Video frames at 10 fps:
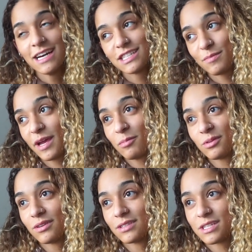to be
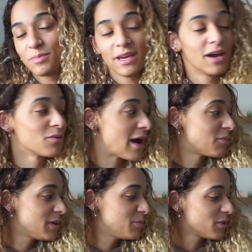able to be
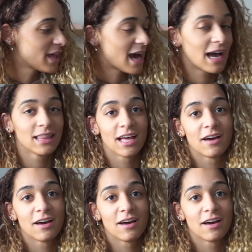around people that I